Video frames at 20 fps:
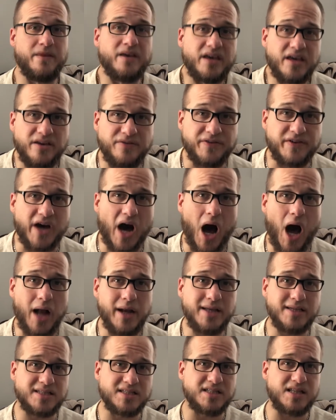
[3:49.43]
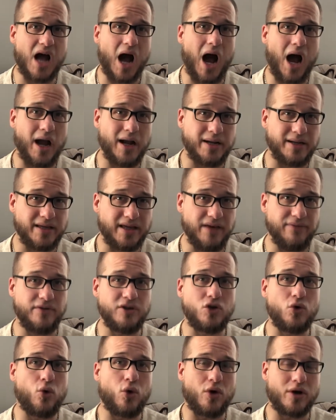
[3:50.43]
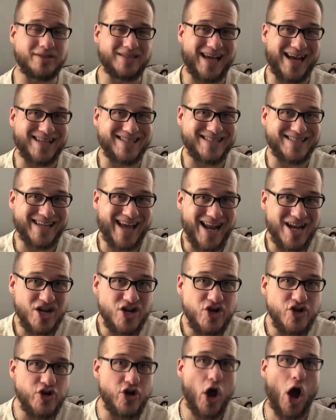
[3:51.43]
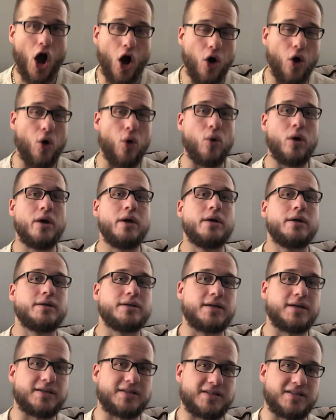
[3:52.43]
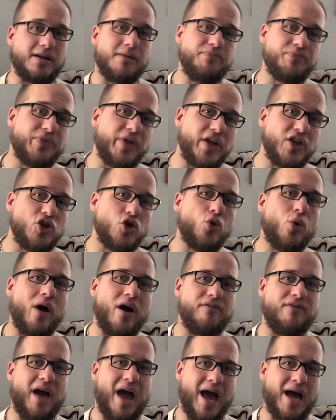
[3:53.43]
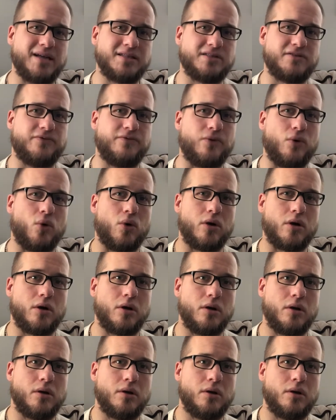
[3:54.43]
If God is not giving you or has had said no to something you have asked for,